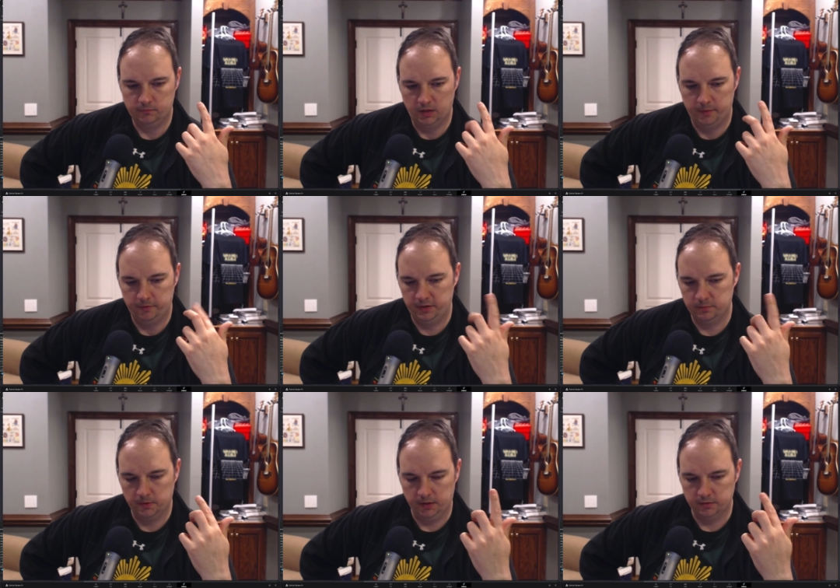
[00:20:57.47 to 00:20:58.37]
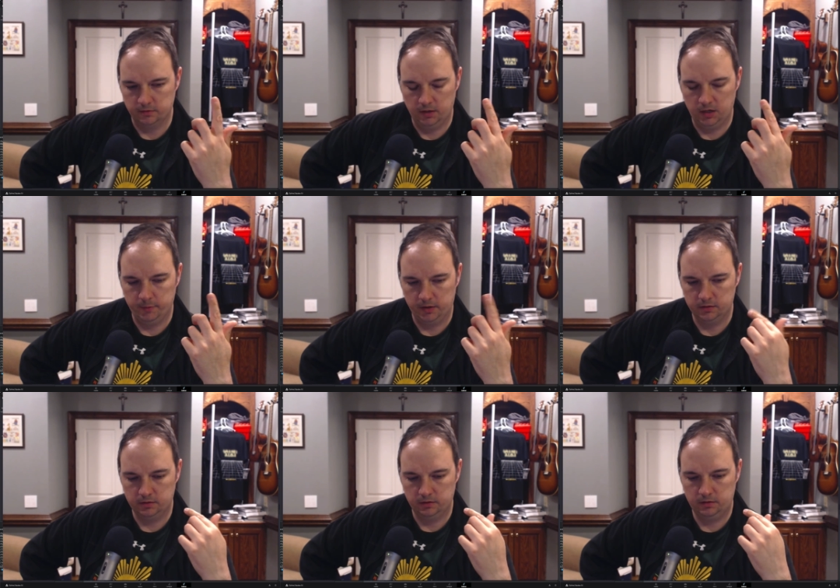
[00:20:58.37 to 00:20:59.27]
Facebook, Instagram, I guess you
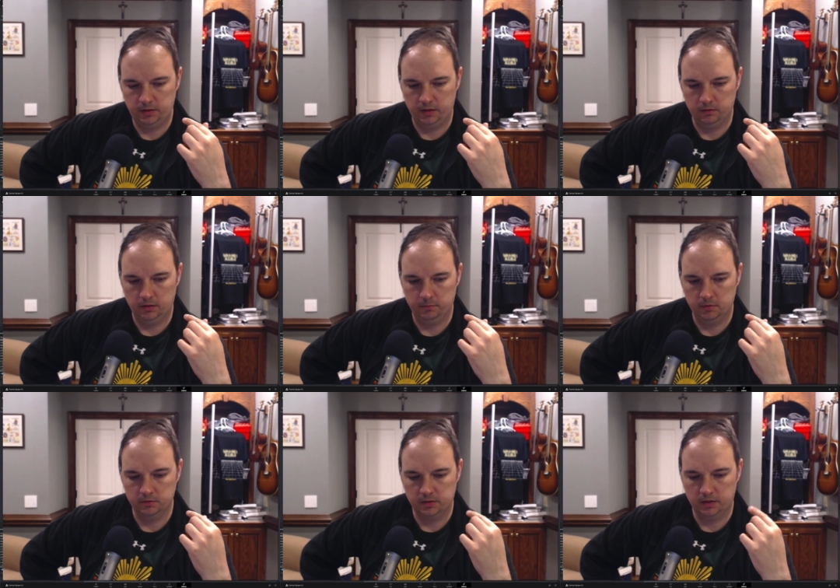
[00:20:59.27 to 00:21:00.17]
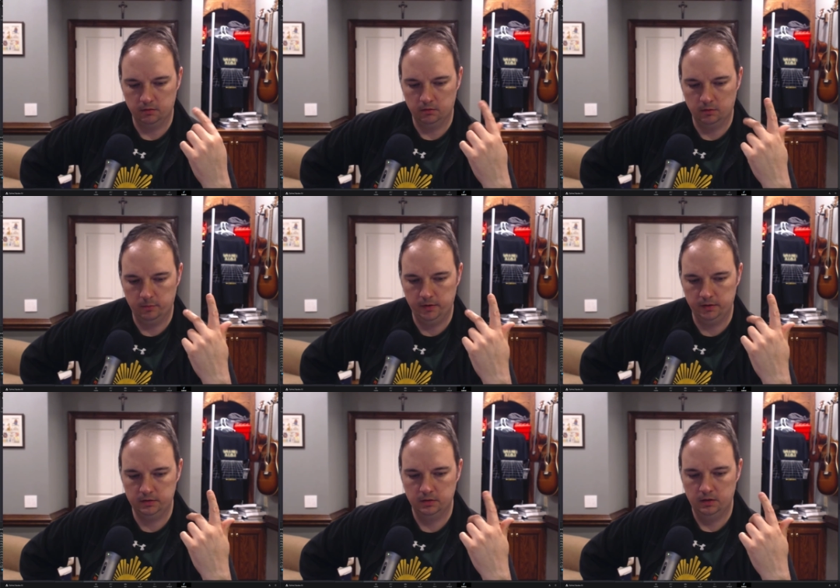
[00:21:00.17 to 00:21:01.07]
could kind of lump those together a little bit.
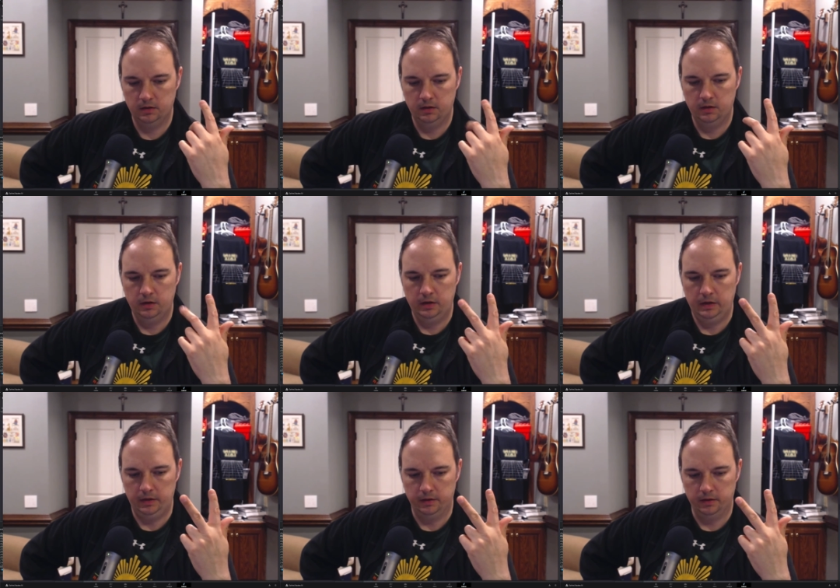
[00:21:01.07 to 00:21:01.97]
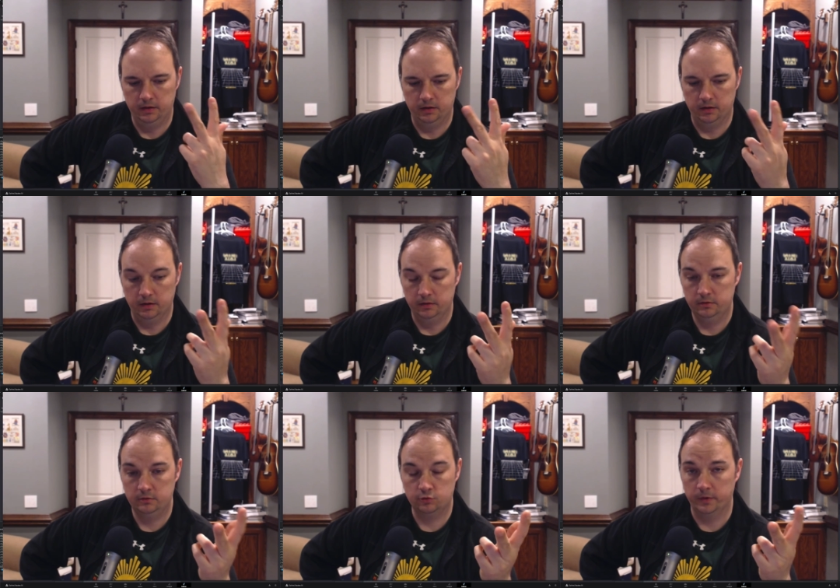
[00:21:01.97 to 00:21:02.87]
And then
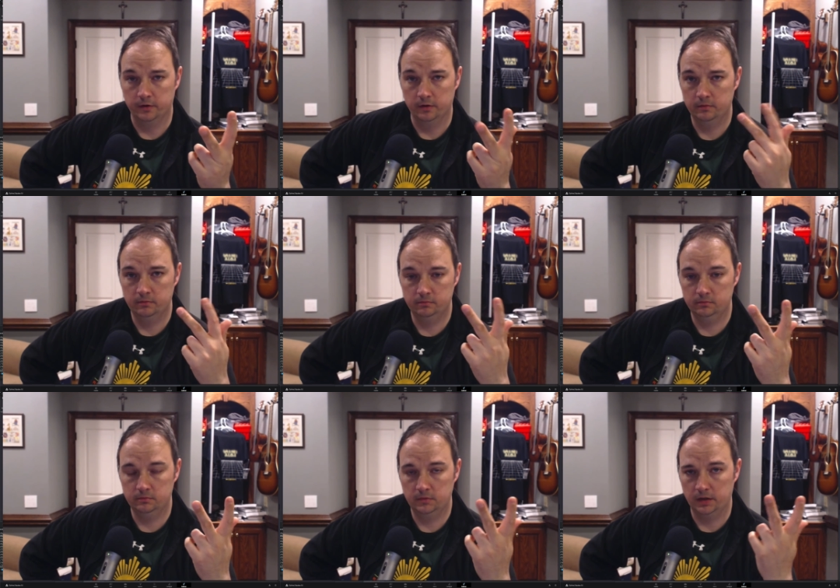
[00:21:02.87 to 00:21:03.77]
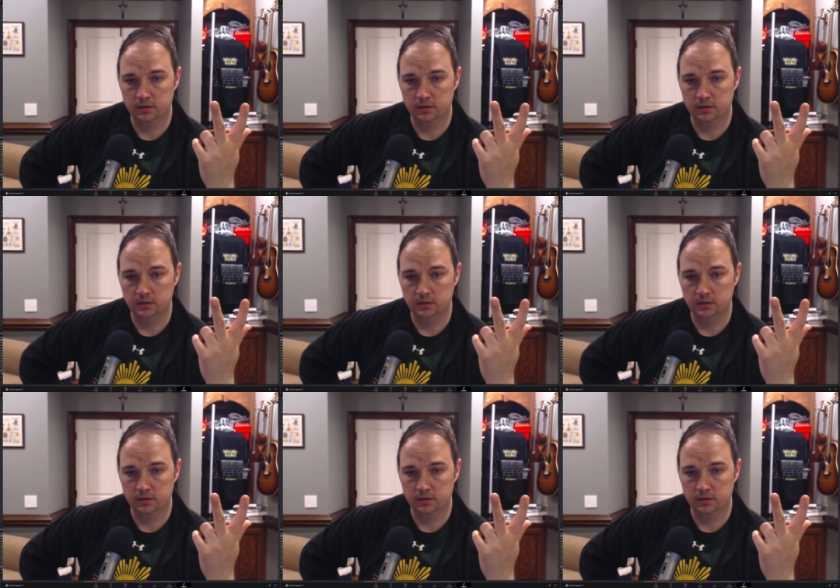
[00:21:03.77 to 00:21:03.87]
Twitter, I guess